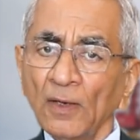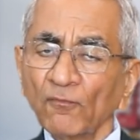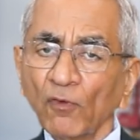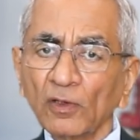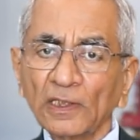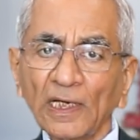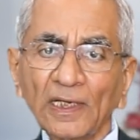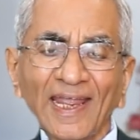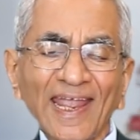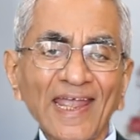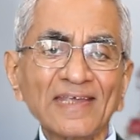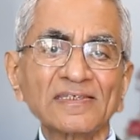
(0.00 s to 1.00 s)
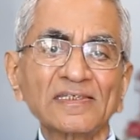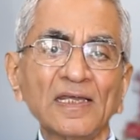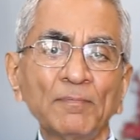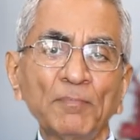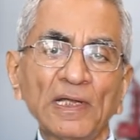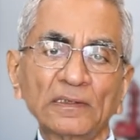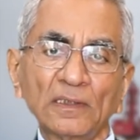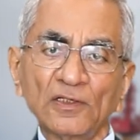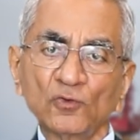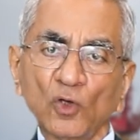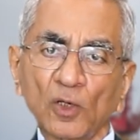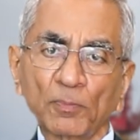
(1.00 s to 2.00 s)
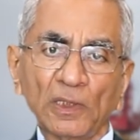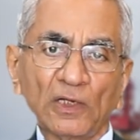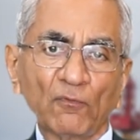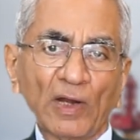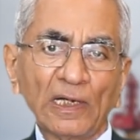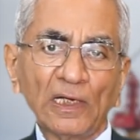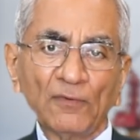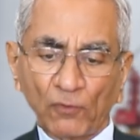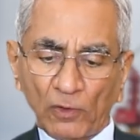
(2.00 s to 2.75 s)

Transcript: For that, ASTM method is normally widely